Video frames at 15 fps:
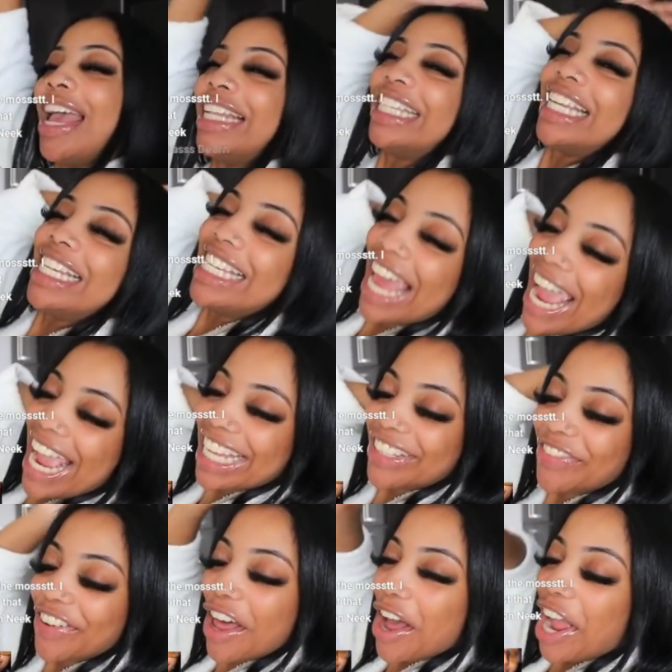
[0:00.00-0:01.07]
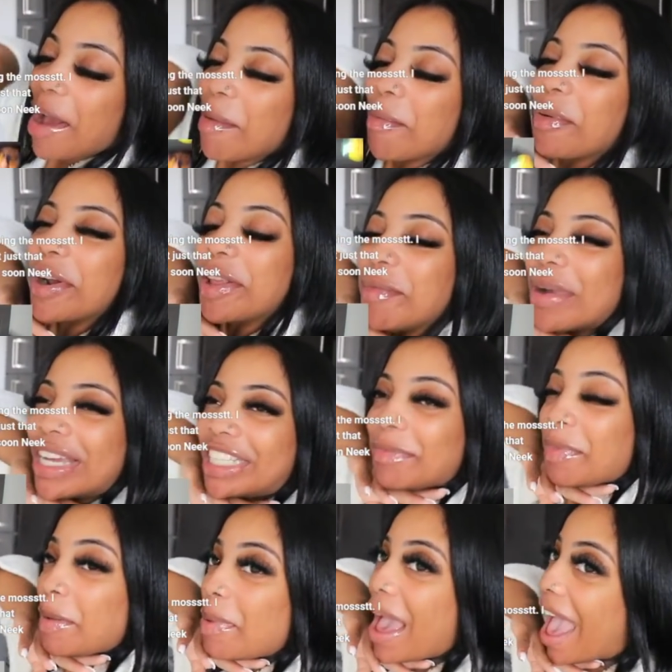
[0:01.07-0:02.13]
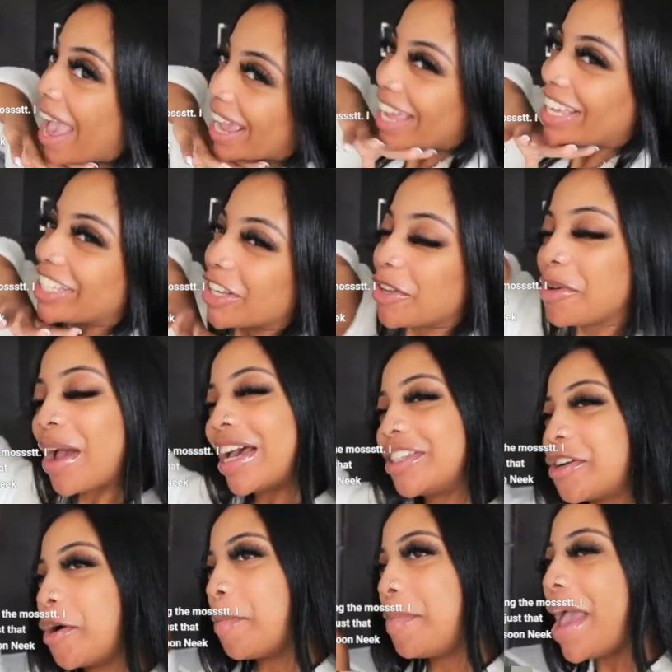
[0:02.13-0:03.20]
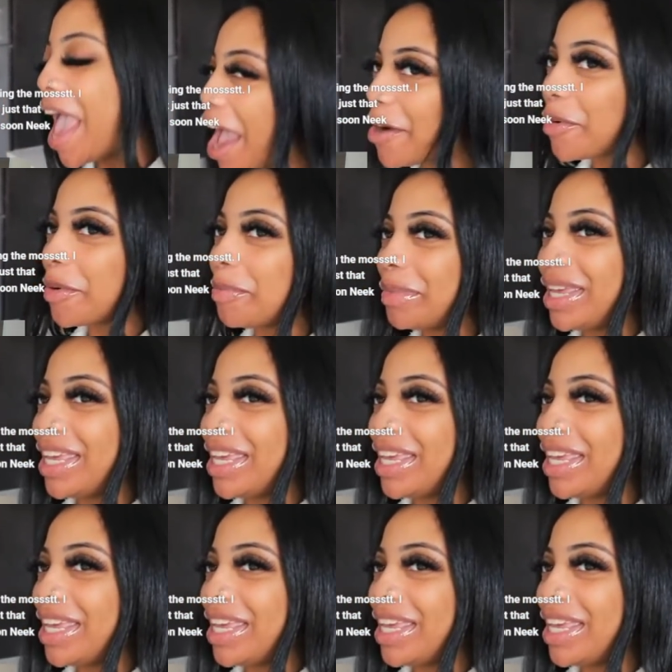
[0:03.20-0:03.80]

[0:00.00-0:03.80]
In today's vlog, I'm pretty much be packing, so you guys are gonna pack with